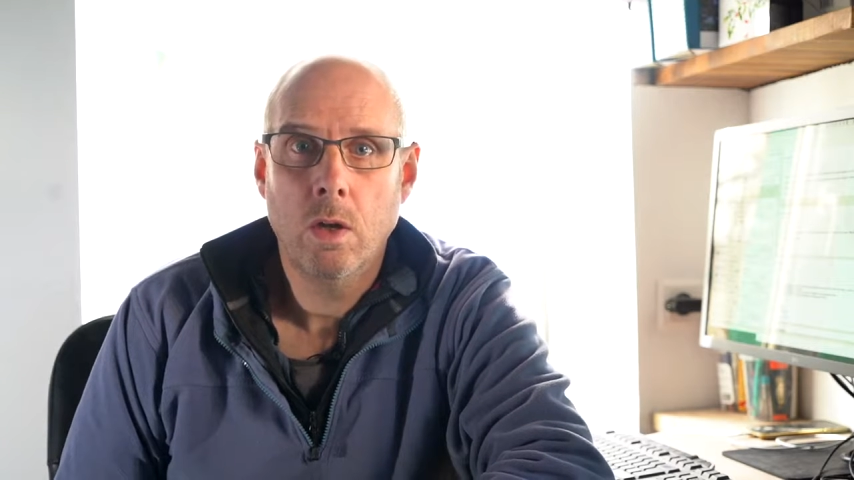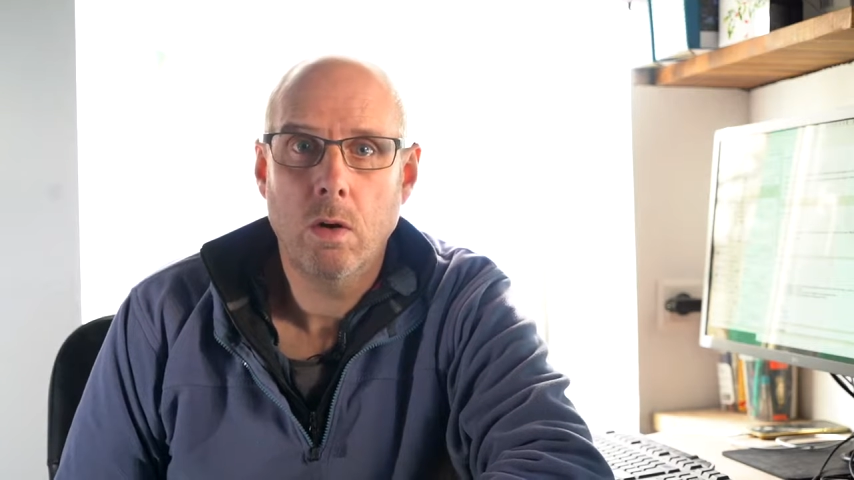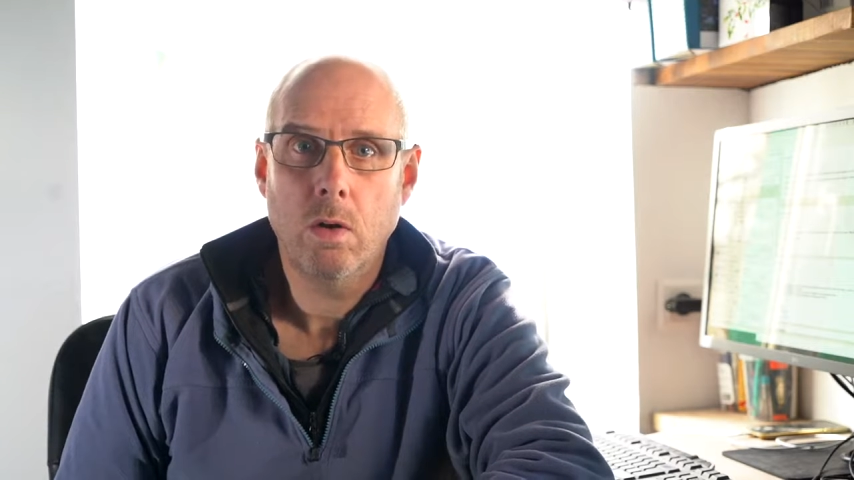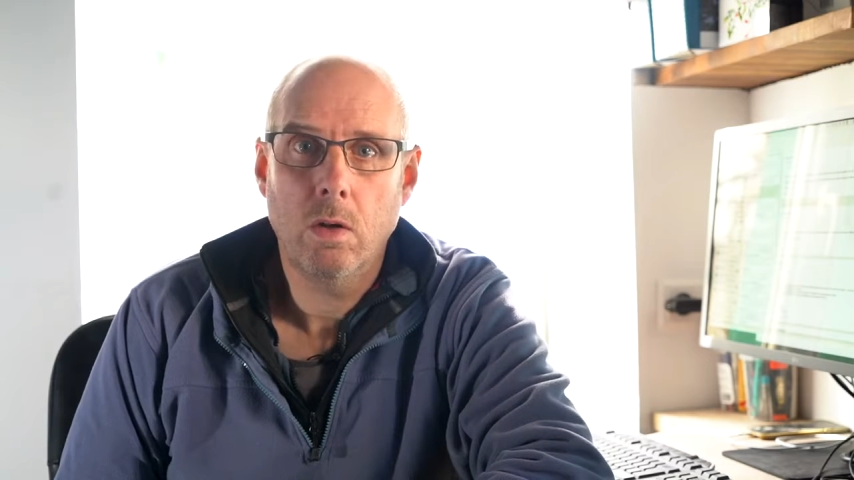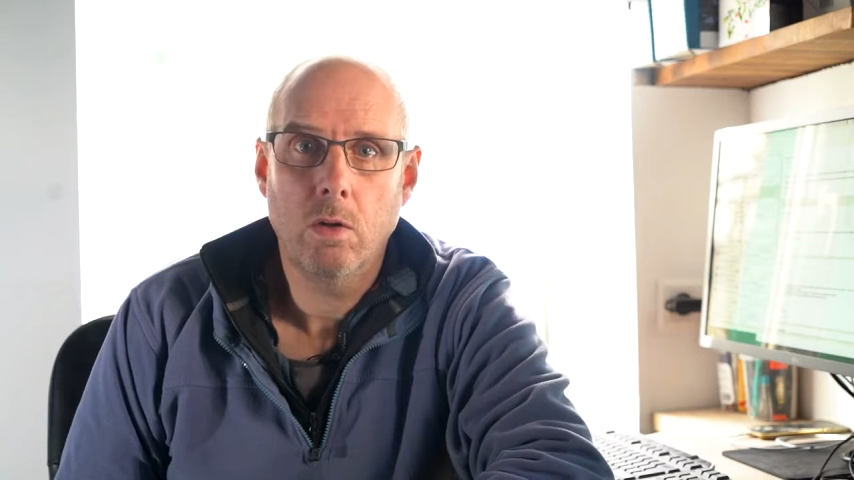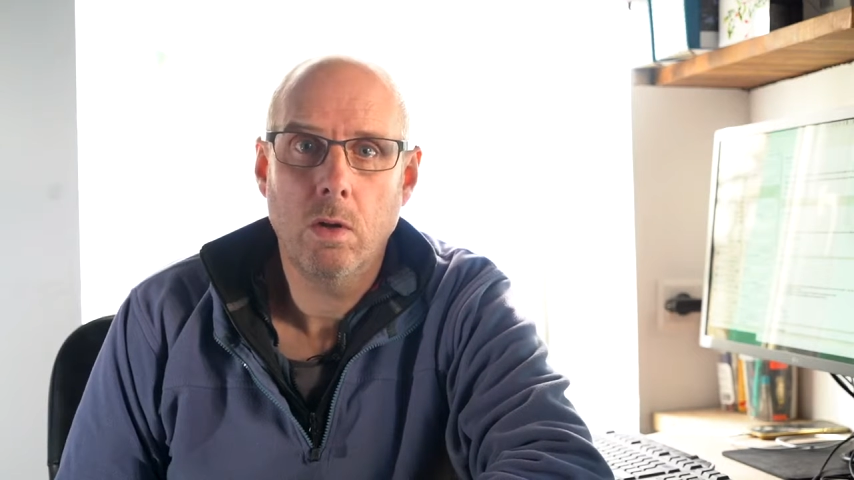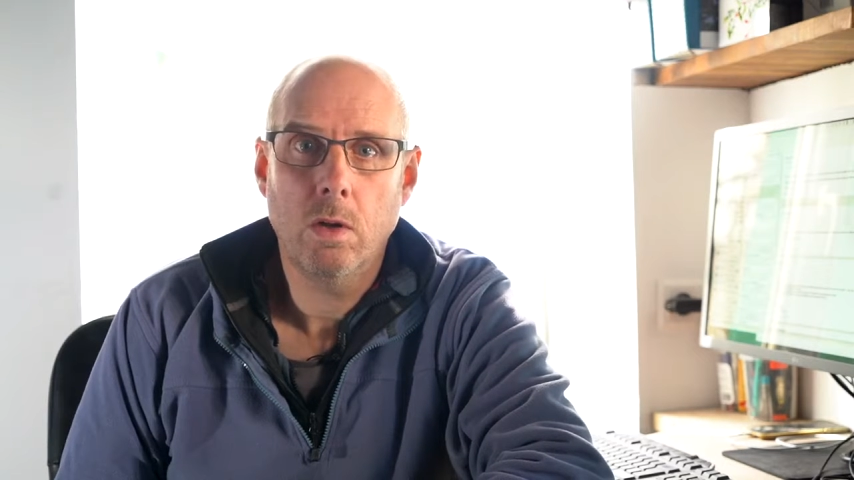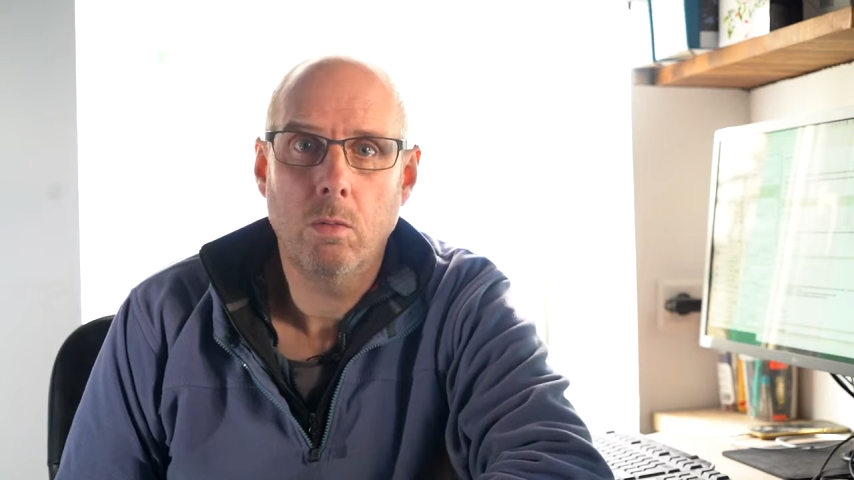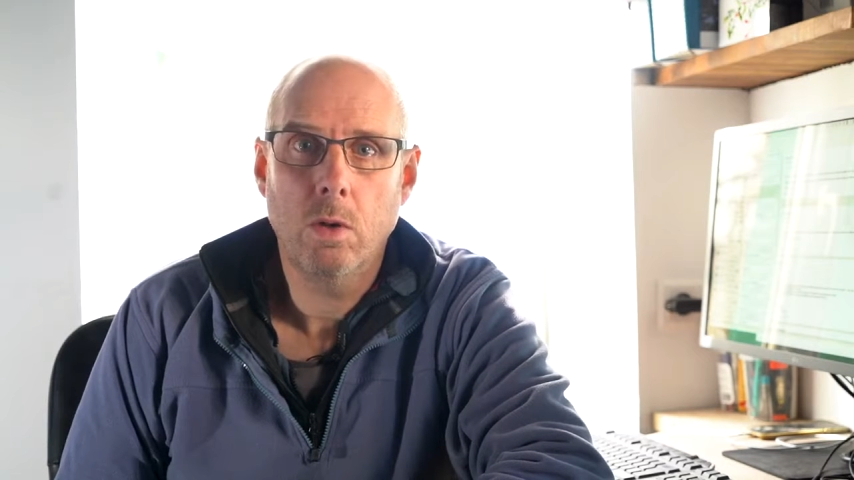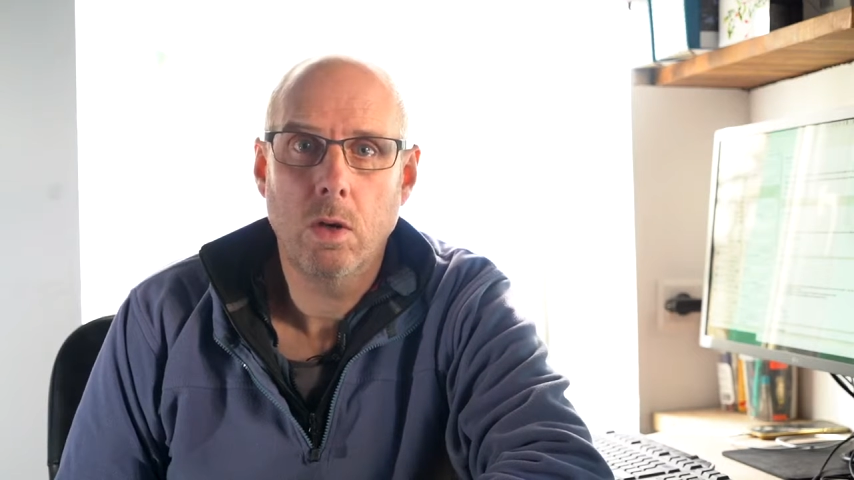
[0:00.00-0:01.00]
around
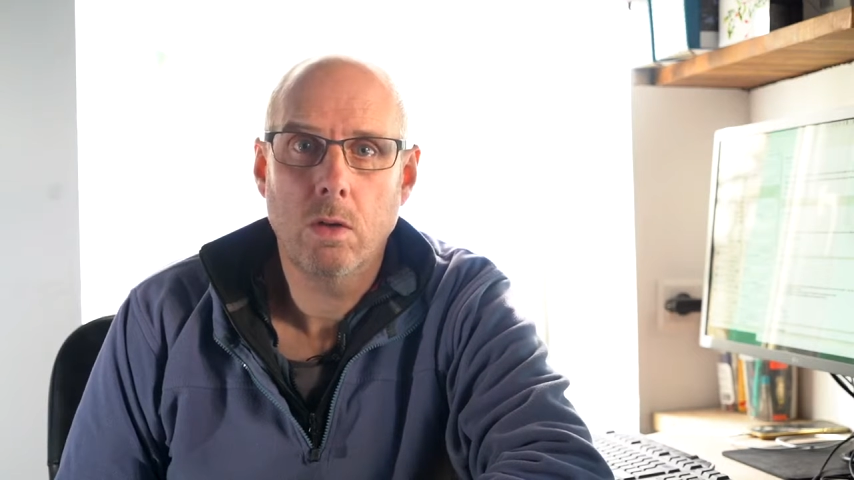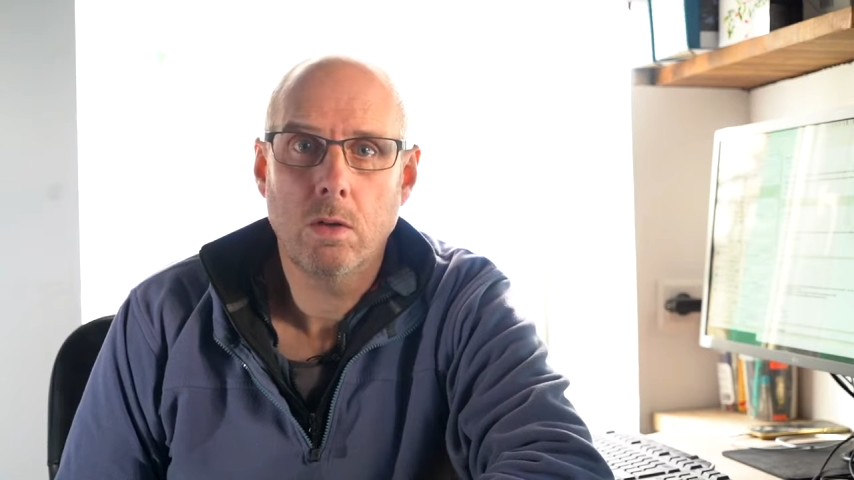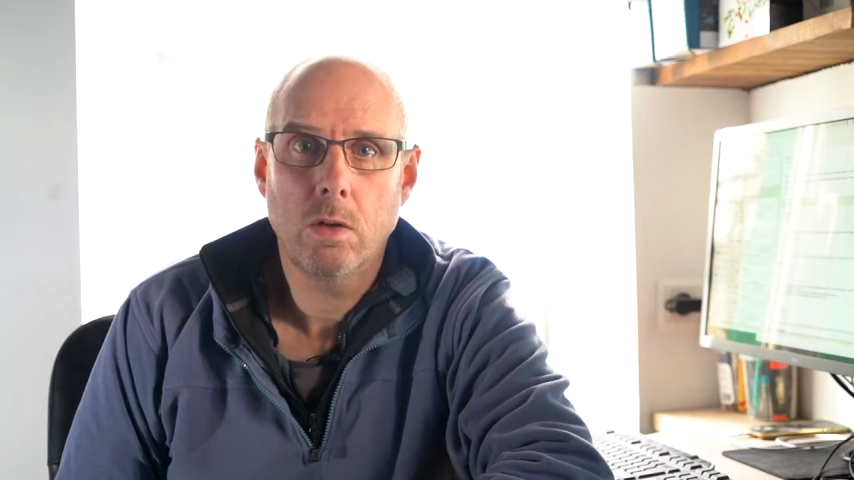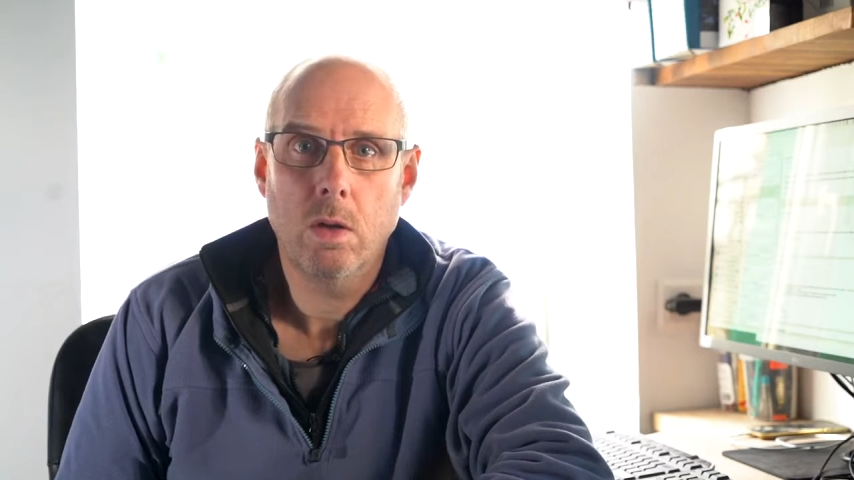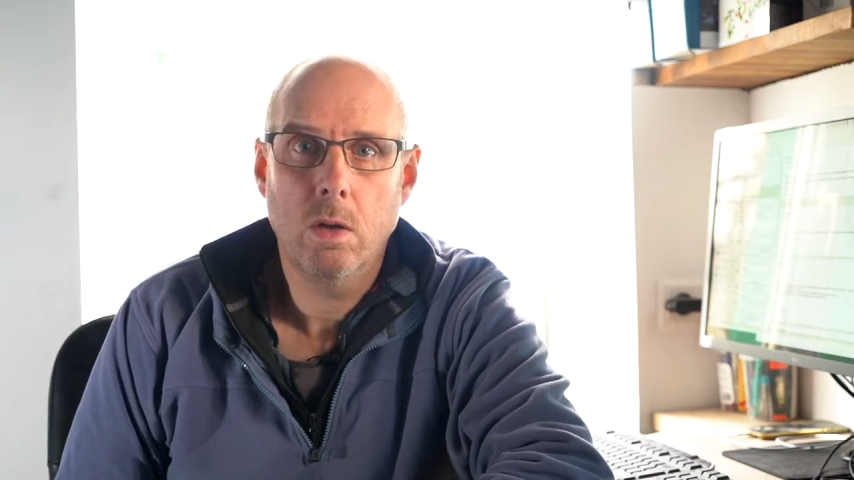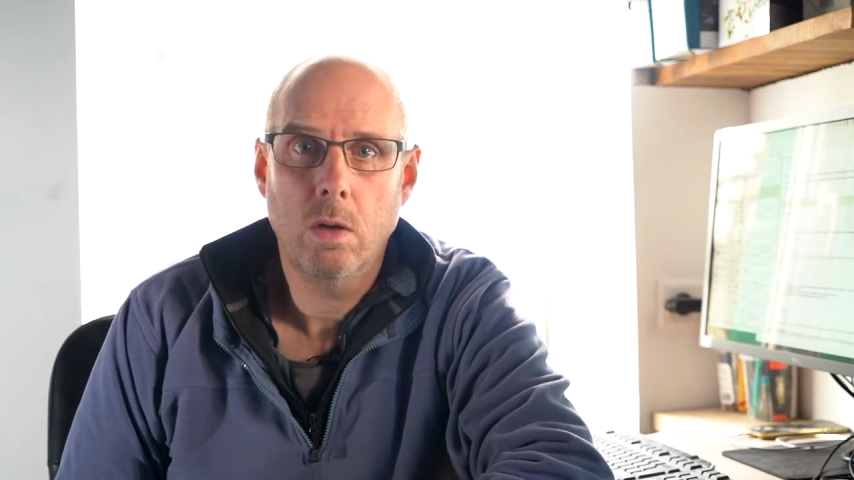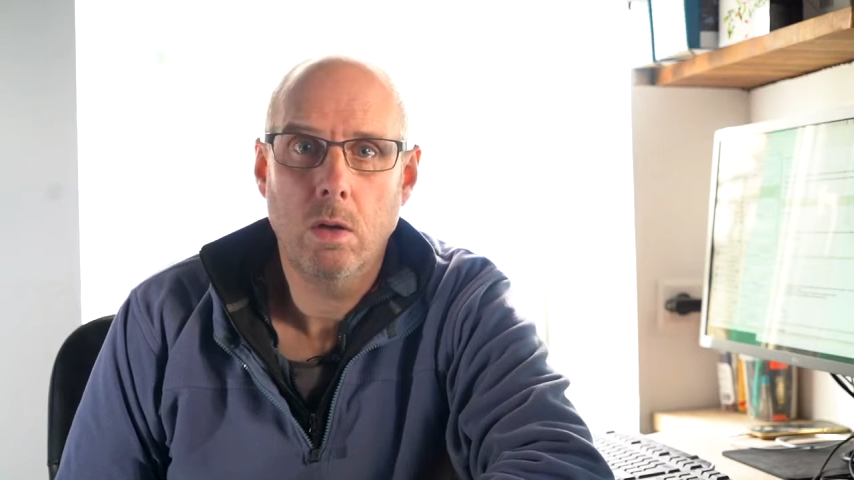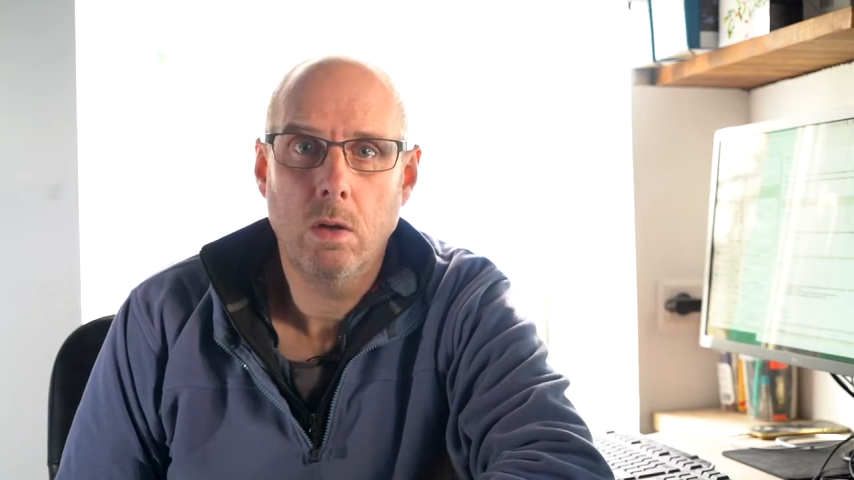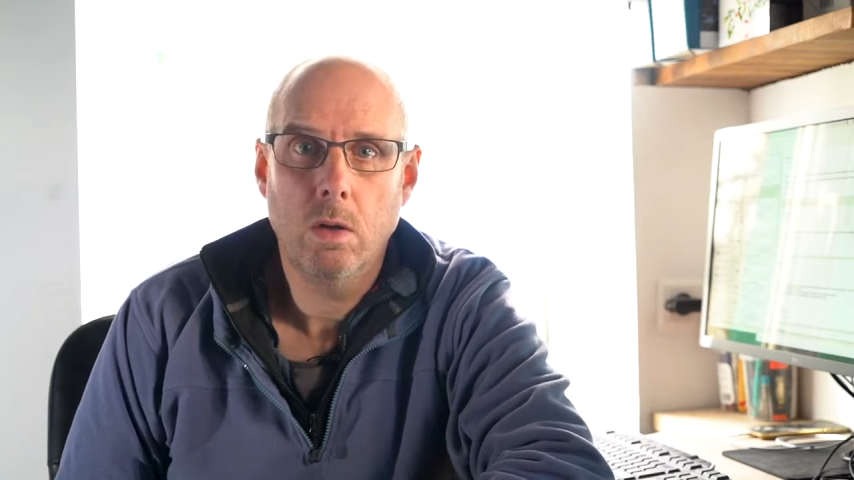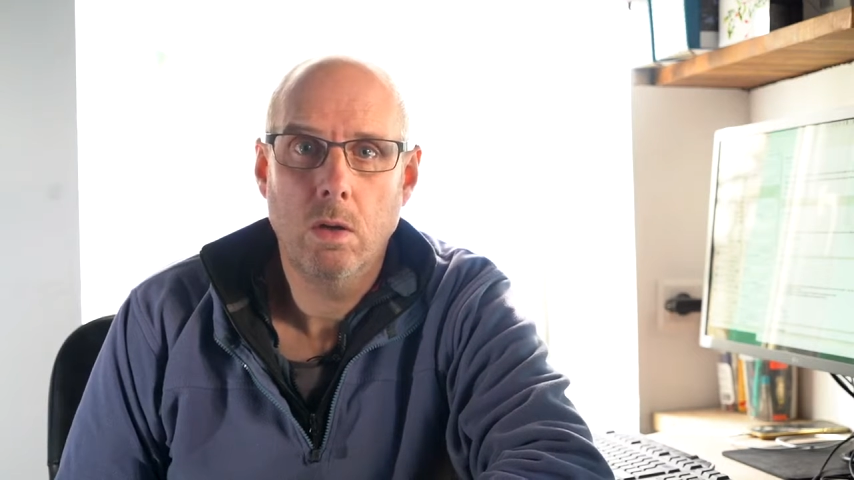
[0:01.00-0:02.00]
20 minutes,
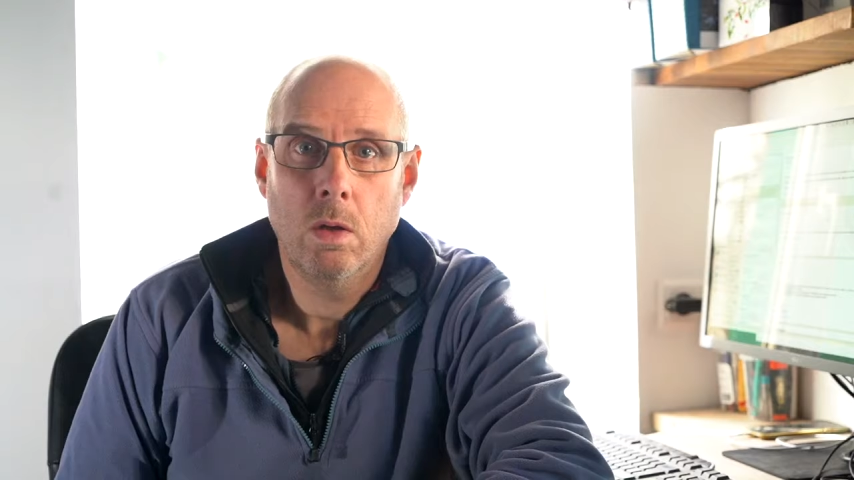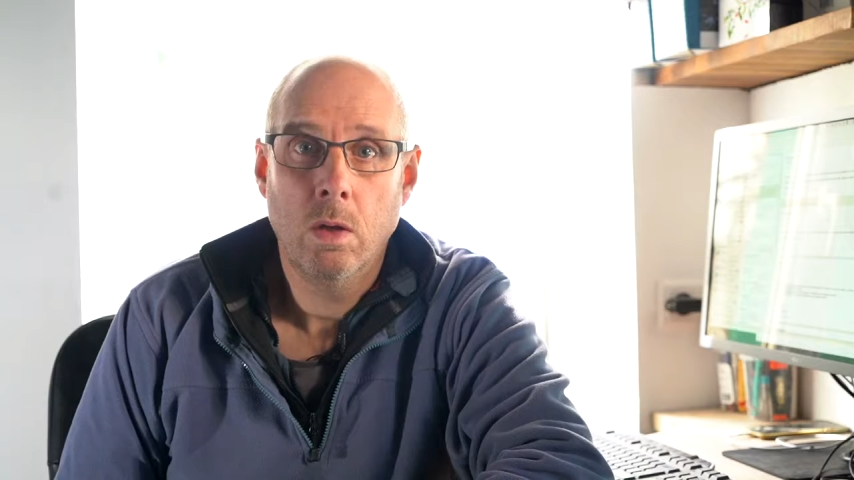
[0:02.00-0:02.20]
then